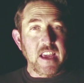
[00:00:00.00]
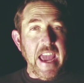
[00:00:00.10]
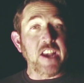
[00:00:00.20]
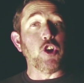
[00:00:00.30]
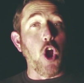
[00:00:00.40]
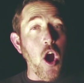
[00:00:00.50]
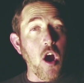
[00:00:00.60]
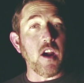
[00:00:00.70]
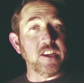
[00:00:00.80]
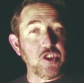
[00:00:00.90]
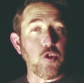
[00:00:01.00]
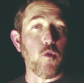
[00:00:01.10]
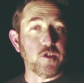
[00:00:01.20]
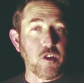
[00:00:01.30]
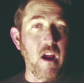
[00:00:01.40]
And your heart is
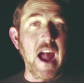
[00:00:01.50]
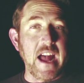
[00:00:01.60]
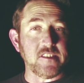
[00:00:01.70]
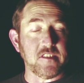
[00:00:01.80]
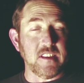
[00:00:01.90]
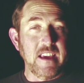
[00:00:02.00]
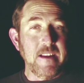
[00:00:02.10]
towards Christ.